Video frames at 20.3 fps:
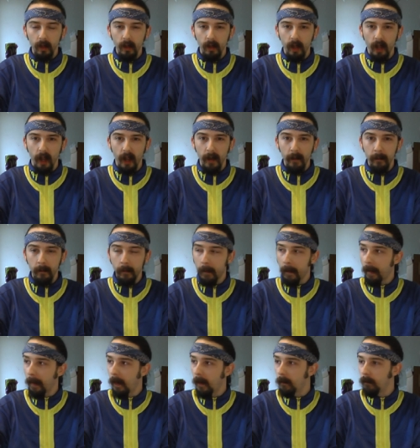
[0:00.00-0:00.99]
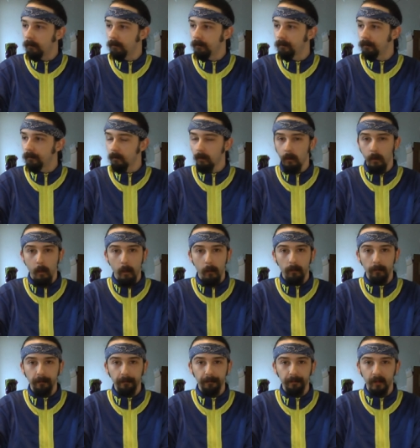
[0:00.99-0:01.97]
Okay.
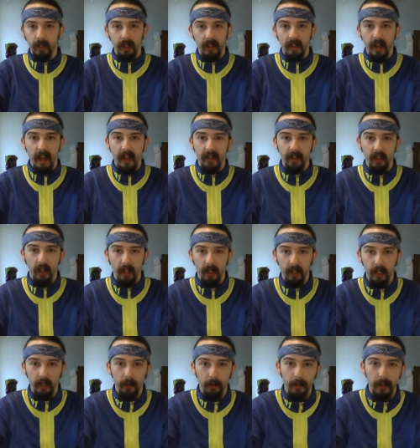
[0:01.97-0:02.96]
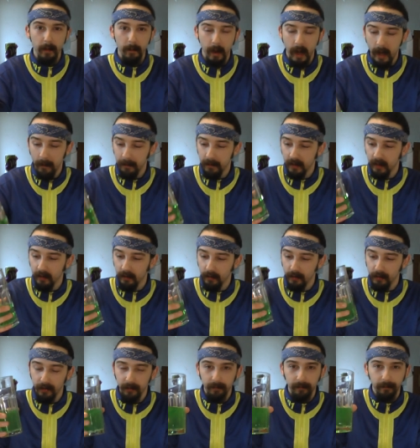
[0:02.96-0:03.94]
It tastes like the green
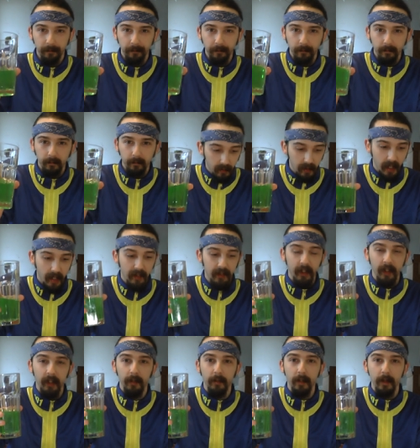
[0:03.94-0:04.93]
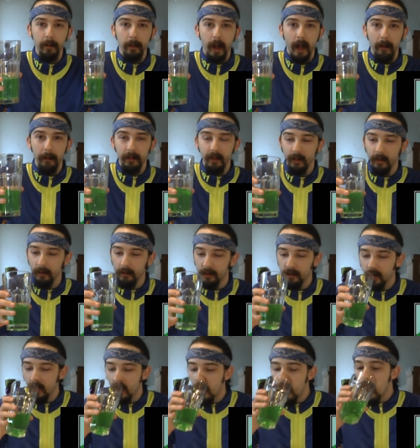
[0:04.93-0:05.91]
popsicles. It tastes like green
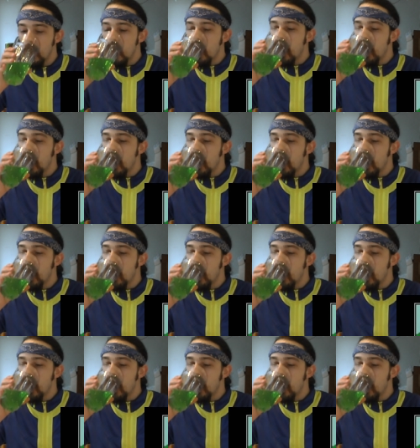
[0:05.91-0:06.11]
popsicles.